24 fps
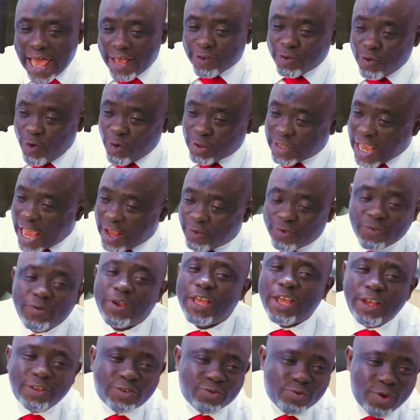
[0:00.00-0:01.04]
Where there is
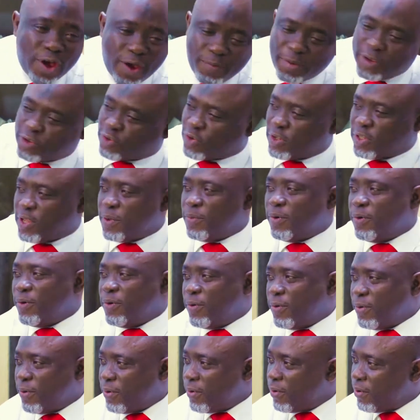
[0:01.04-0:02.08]
no title, it will not be
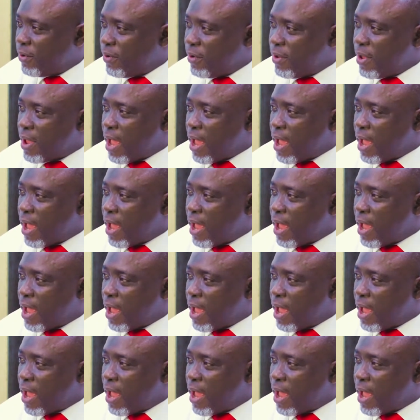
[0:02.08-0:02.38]
suitable.